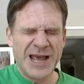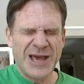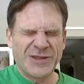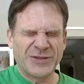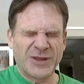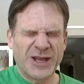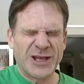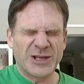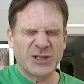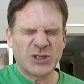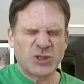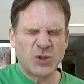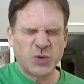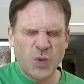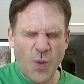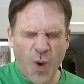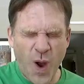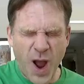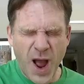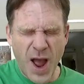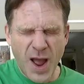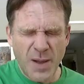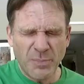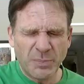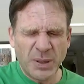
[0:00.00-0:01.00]
the
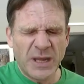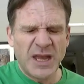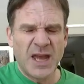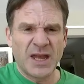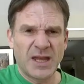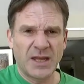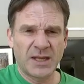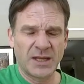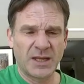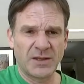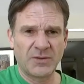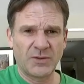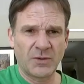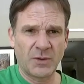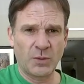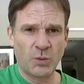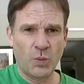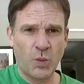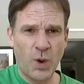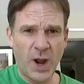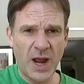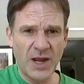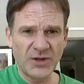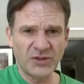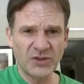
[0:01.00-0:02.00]
swamp in
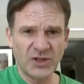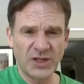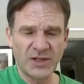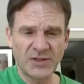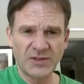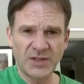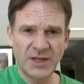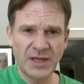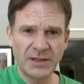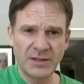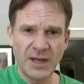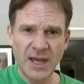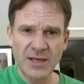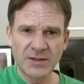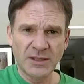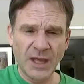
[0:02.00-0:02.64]
Washington.